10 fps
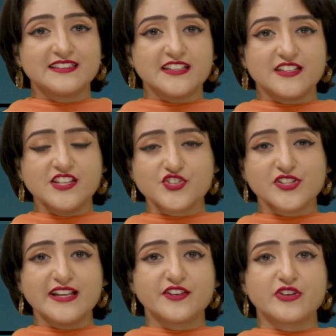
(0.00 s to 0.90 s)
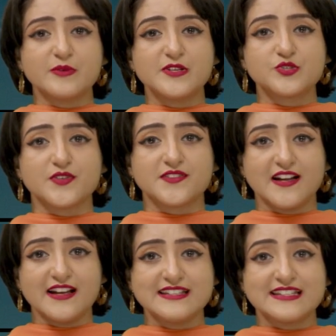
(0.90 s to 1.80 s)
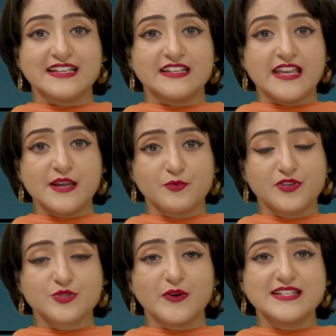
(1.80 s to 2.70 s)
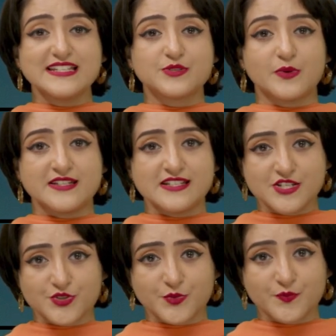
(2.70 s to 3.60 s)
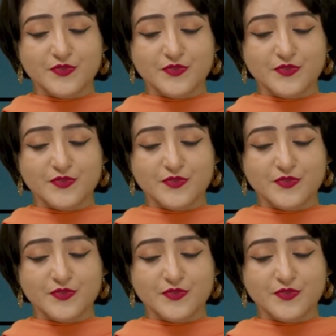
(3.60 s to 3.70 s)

The initial agreement was signed in April 2022.